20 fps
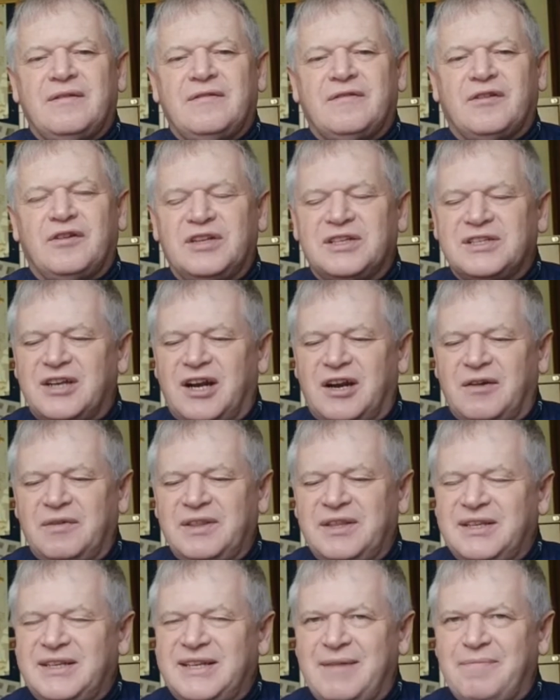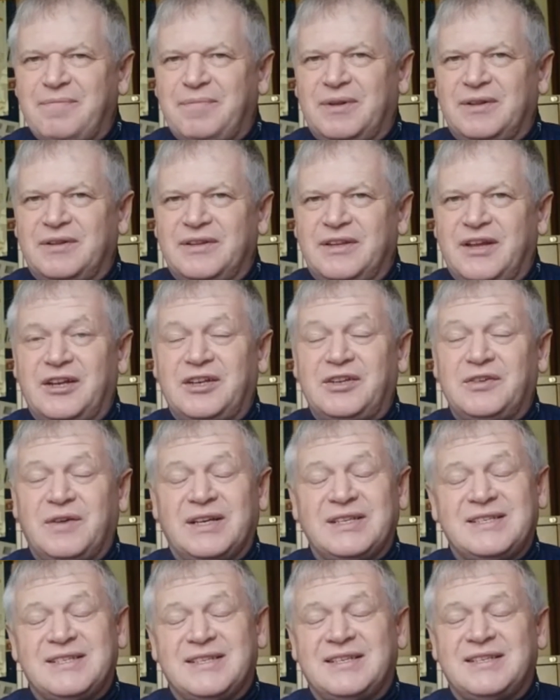I'm going to start with the temple. Now, to
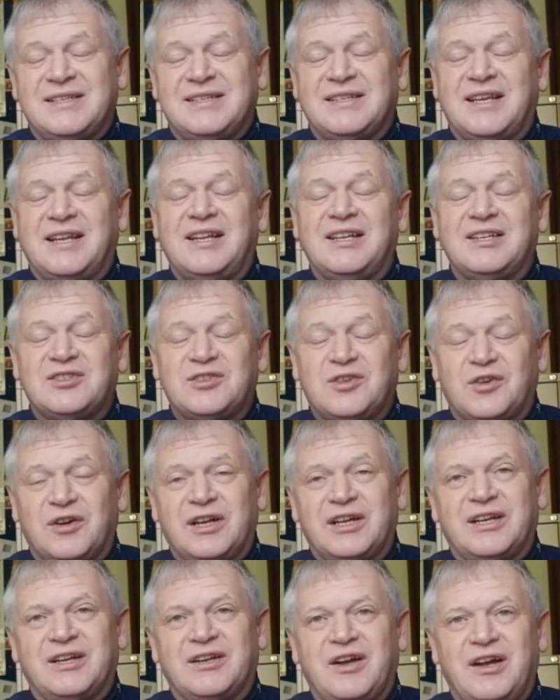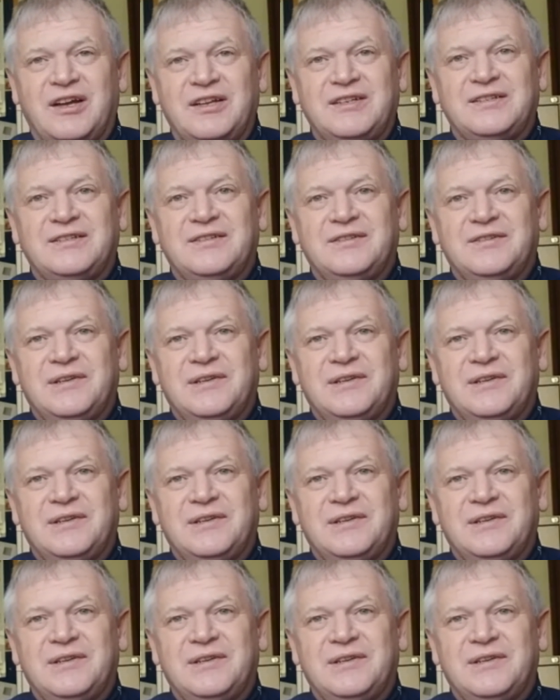us, this is an historic account.